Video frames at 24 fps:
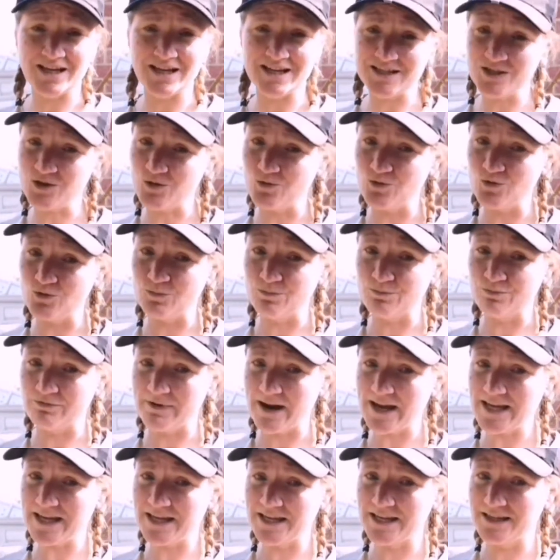It's called
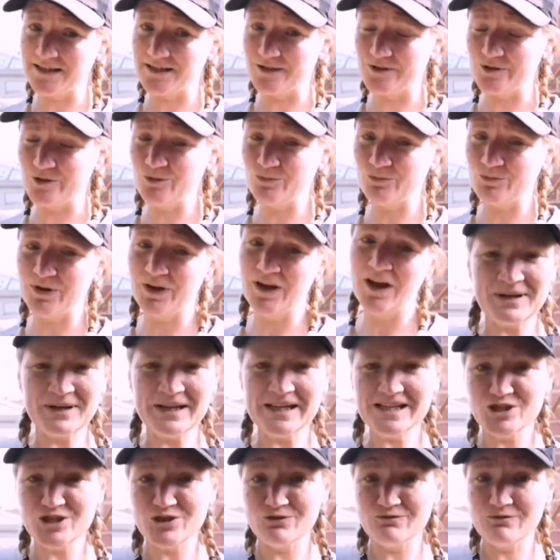Breaking the Loop.
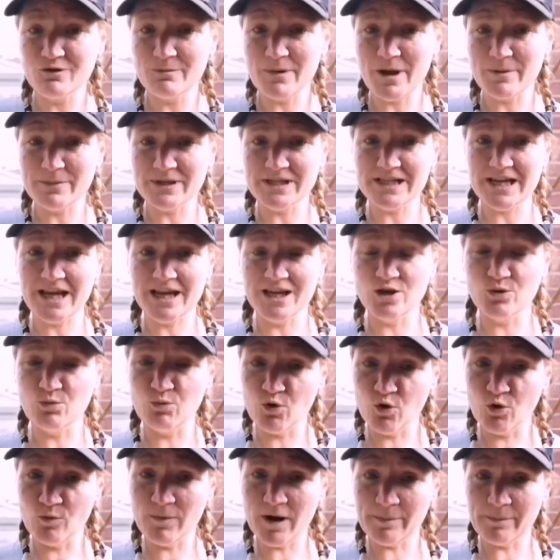Please do remember to get your
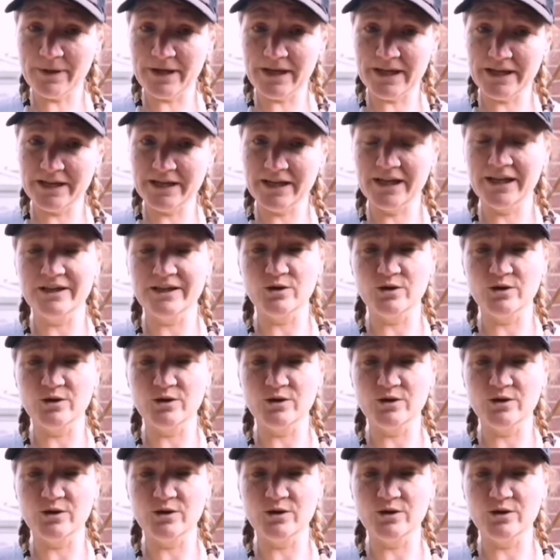warm-up in,